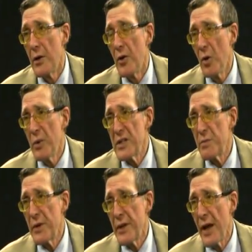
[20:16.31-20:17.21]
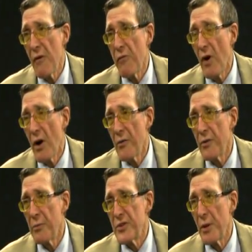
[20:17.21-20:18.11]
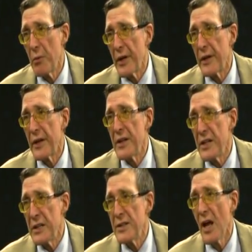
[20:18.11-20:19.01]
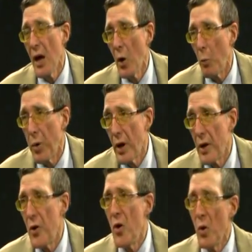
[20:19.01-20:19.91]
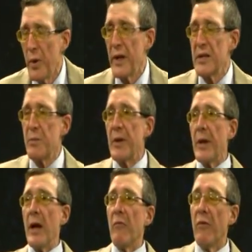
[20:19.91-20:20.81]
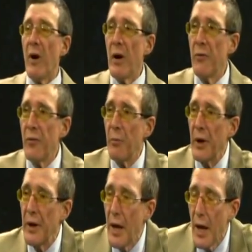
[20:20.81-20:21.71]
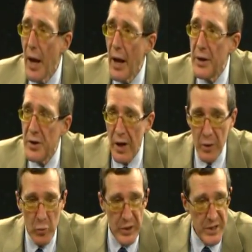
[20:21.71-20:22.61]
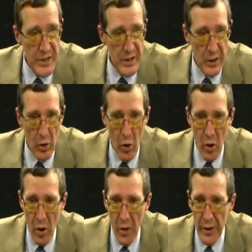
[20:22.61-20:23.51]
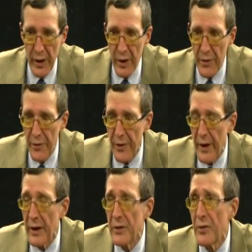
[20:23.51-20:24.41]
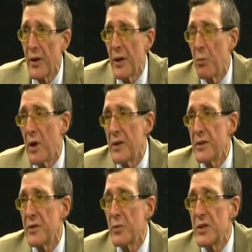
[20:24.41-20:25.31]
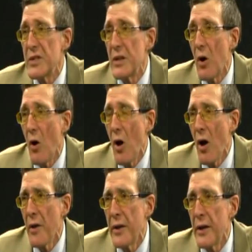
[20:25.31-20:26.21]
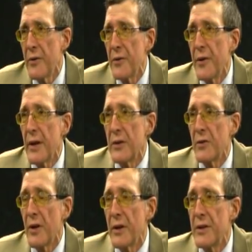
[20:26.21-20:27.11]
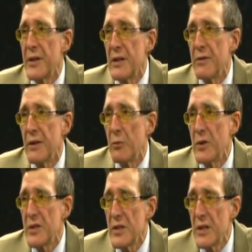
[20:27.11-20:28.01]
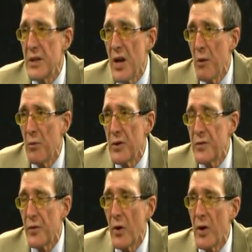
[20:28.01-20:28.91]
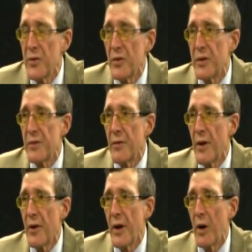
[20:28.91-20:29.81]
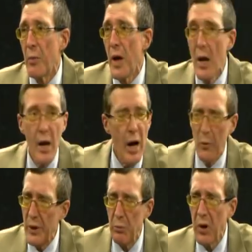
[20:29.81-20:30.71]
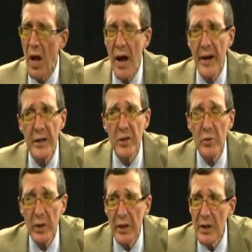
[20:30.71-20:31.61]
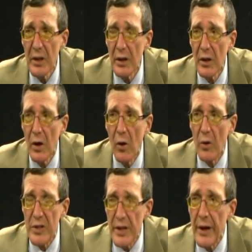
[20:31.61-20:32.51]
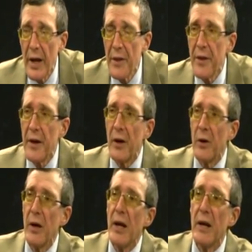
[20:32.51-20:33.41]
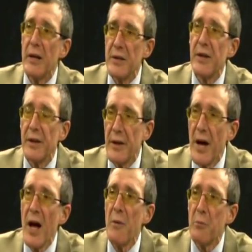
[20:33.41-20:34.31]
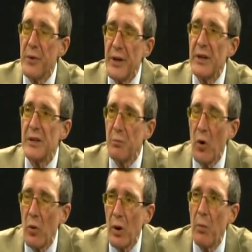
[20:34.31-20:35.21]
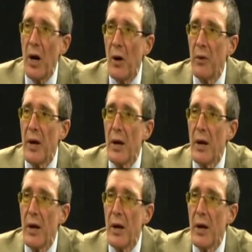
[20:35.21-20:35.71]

Nobody's been that far from somebody that needs help. Nobody has been that far from it. And yet we see all the other things on the buses. We see all the other things on the TV. We see numbers for all sorts of other help. Are we blind to it or is it not there? Is it not being spoke about?